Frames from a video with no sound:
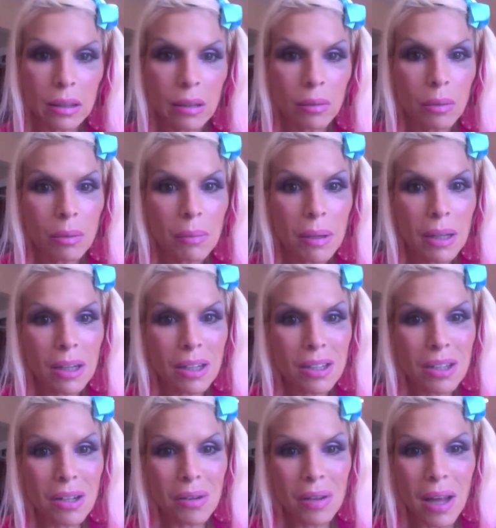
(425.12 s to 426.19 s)
What am I going
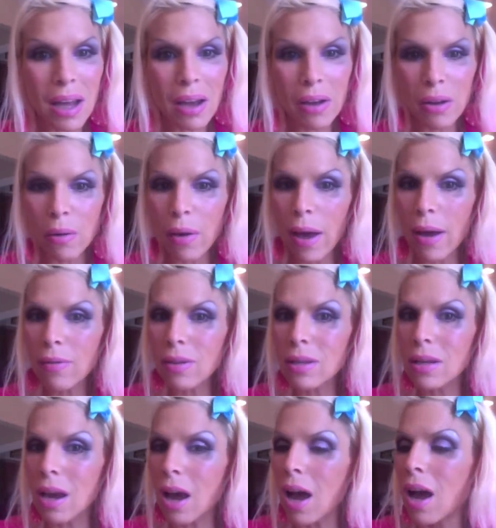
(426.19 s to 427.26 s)
to do now? I don't have the
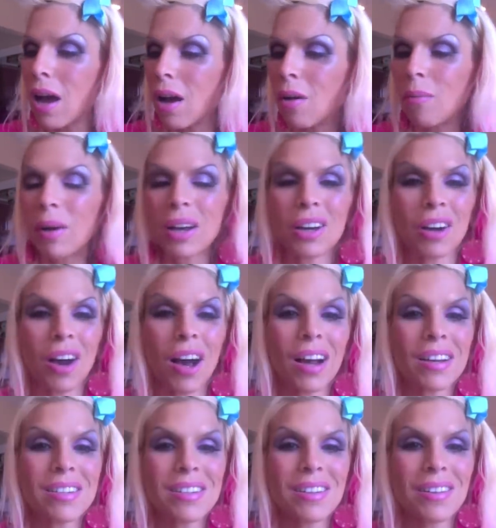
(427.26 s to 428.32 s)
time. Oh my
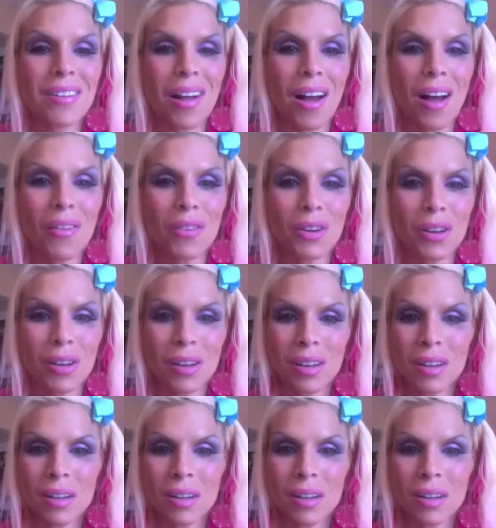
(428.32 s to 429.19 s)
gosh, this is awful.